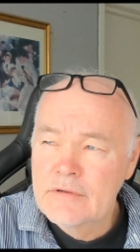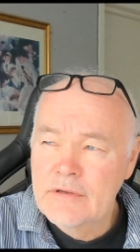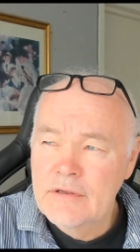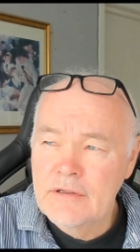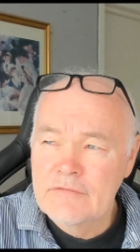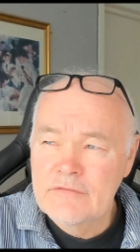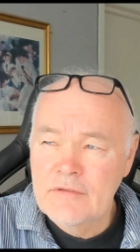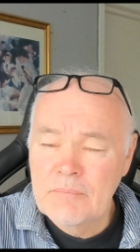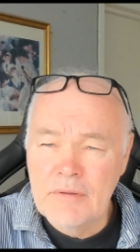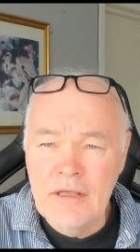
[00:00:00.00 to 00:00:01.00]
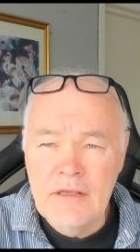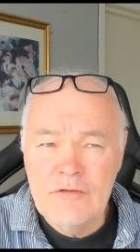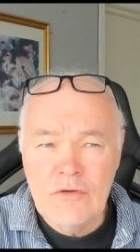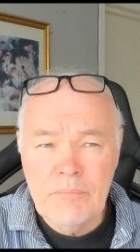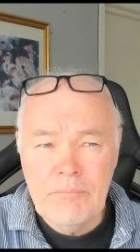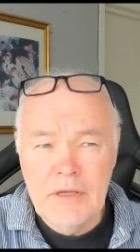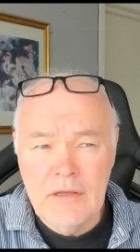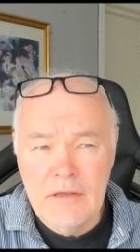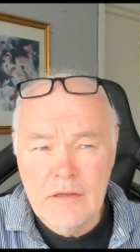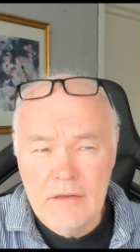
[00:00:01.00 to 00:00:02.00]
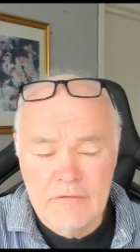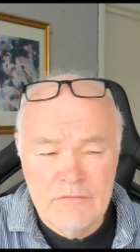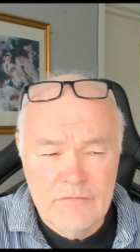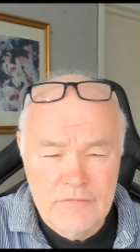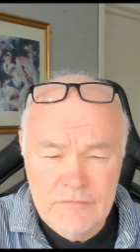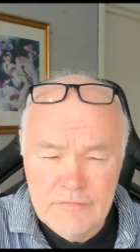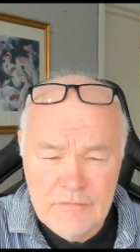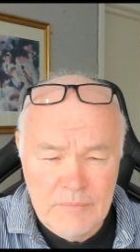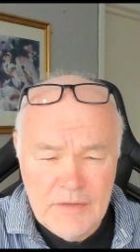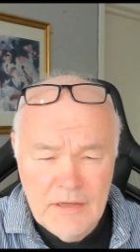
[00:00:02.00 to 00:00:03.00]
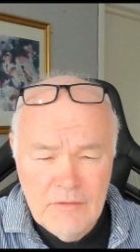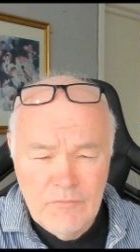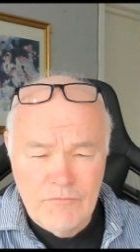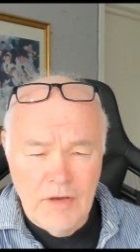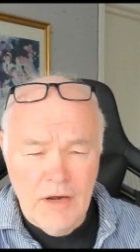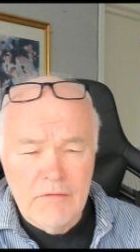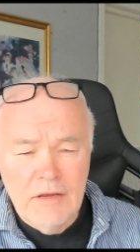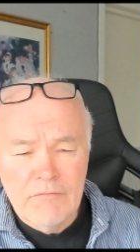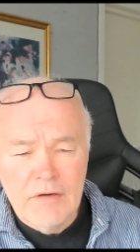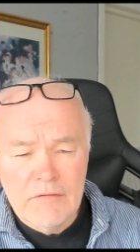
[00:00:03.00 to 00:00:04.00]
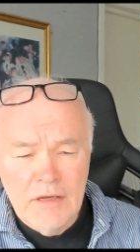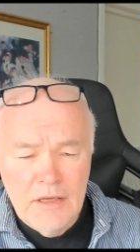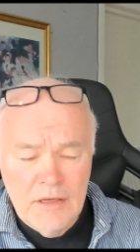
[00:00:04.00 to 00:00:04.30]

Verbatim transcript: It's a big topic, it's something very, very,